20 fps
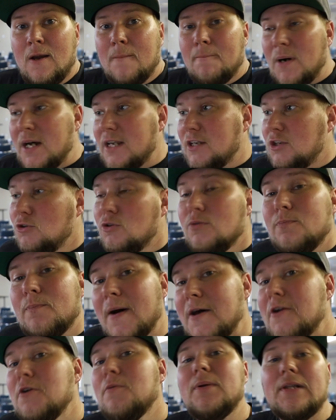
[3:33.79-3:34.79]
But you'd
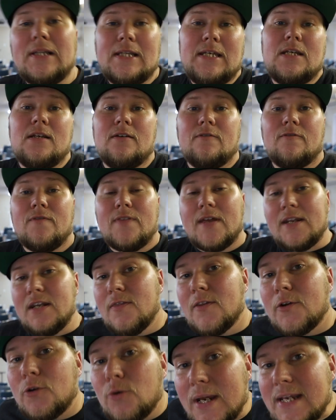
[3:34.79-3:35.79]
better believe that
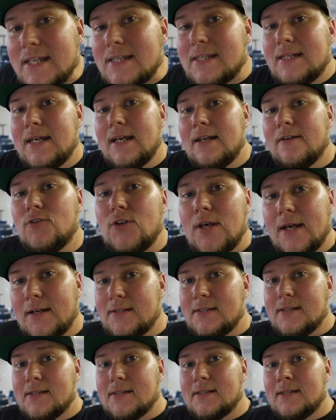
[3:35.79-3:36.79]
in the great state of
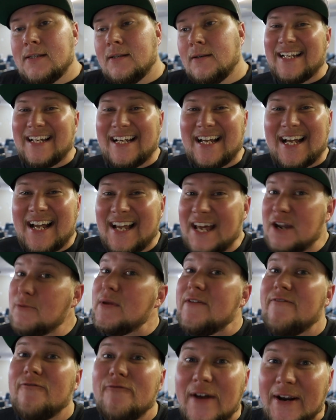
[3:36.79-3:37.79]
Texas, I gotta
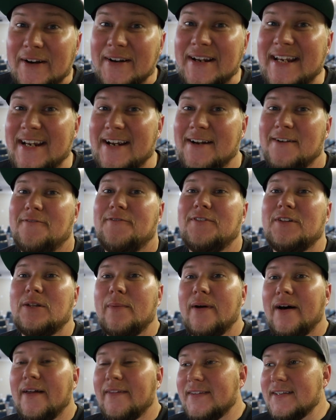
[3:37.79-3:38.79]
be very careful
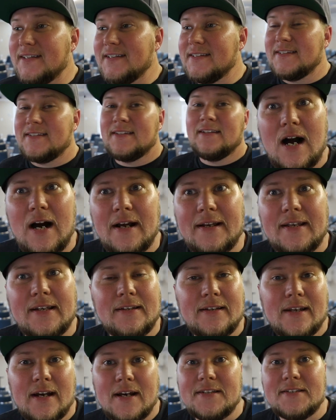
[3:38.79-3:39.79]
about this.
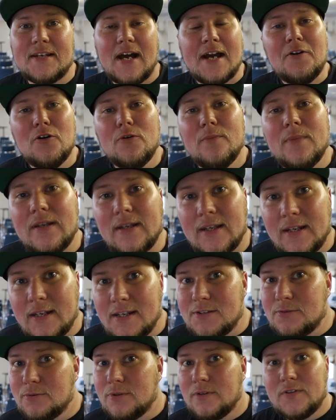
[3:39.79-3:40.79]
Again, guys, I don't mean
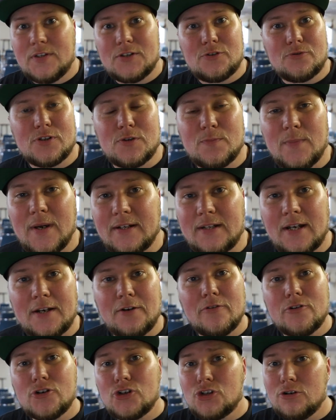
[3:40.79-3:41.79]
any sort of disrespect. I
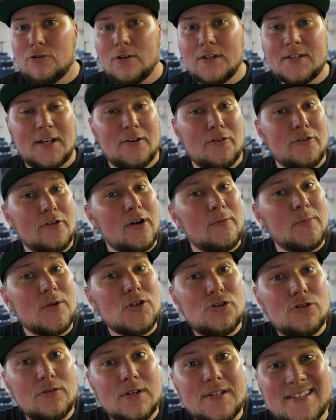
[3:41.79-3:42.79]
know there's shootings. I know there have been
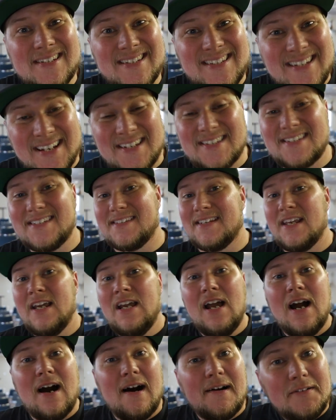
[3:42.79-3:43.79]
shootings in Texas.
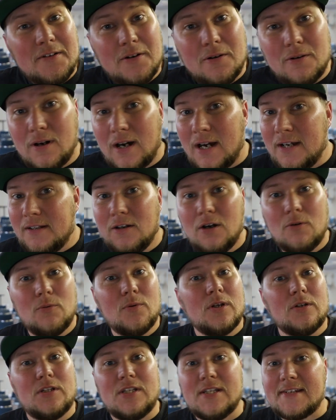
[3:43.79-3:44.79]
I know, I know,
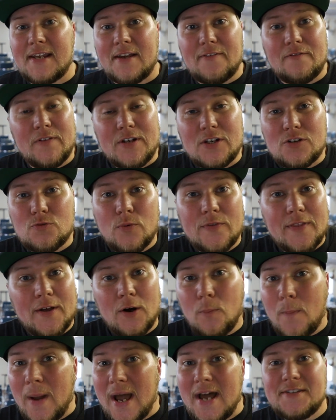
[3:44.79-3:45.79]
we just got finished with
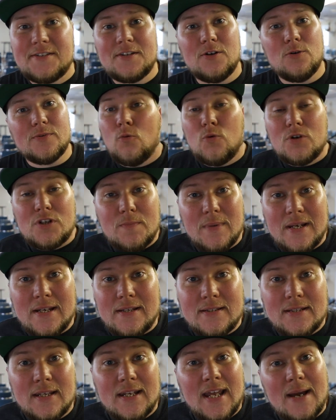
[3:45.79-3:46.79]
El Paso, which
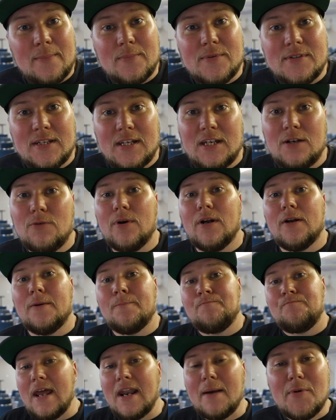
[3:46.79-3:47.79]
means it happens anywhere.
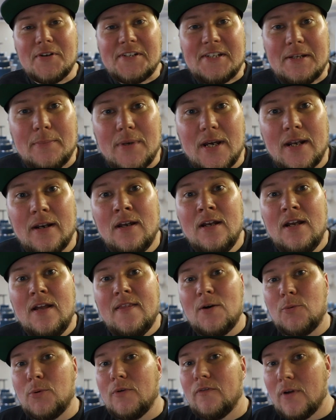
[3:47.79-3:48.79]
And I must admit
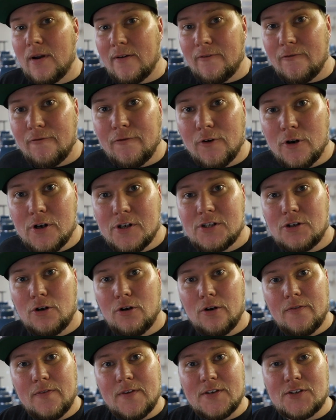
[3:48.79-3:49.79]
that whenever I first
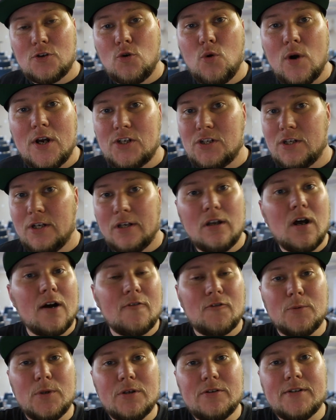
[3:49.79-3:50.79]
heard this question,
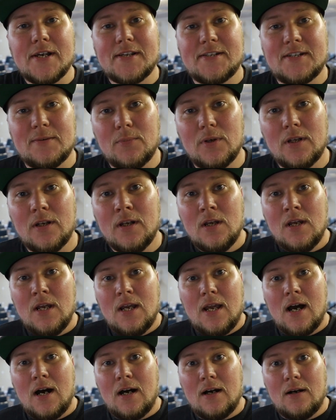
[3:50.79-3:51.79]
not from you, Dustin, but
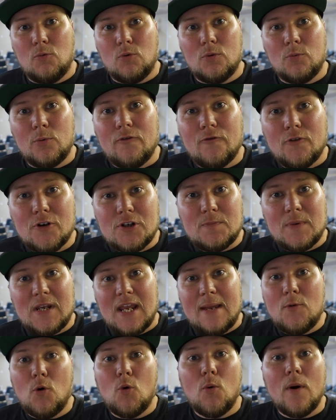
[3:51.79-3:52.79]
uh, when we first
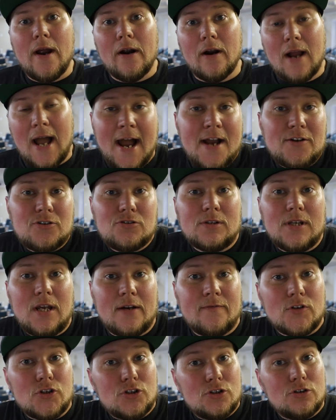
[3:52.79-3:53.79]
became aware, actually,
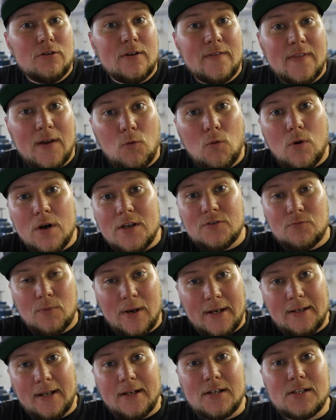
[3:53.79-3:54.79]
of the shooting that was
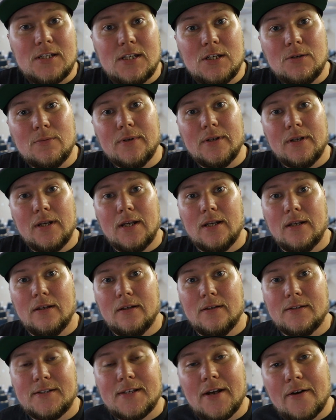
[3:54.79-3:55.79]
right next to you in,
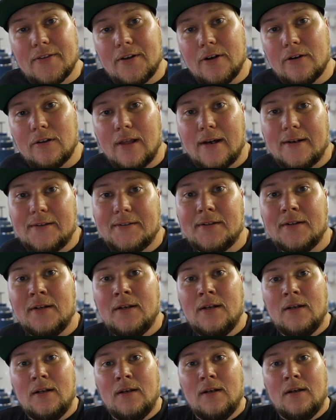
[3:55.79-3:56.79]
in South Carolina,
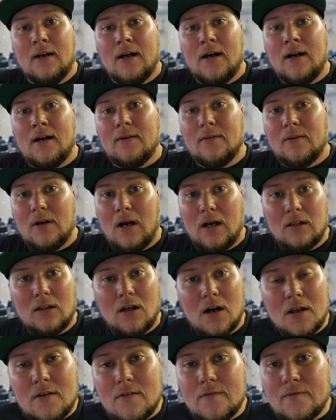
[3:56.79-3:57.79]
Uh, a
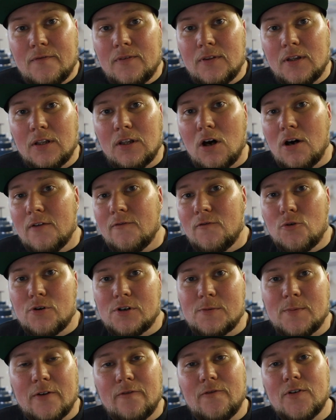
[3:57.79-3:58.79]
lot of the law
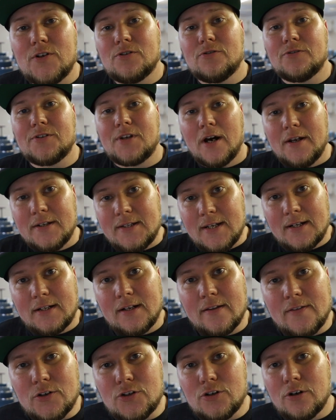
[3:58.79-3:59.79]
enforcement officials
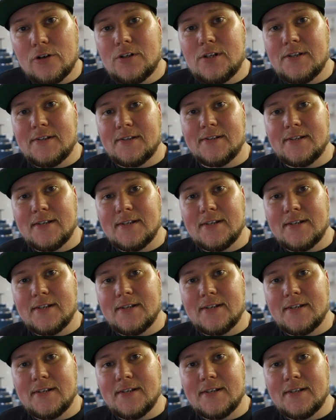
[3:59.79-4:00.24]
contacted the churches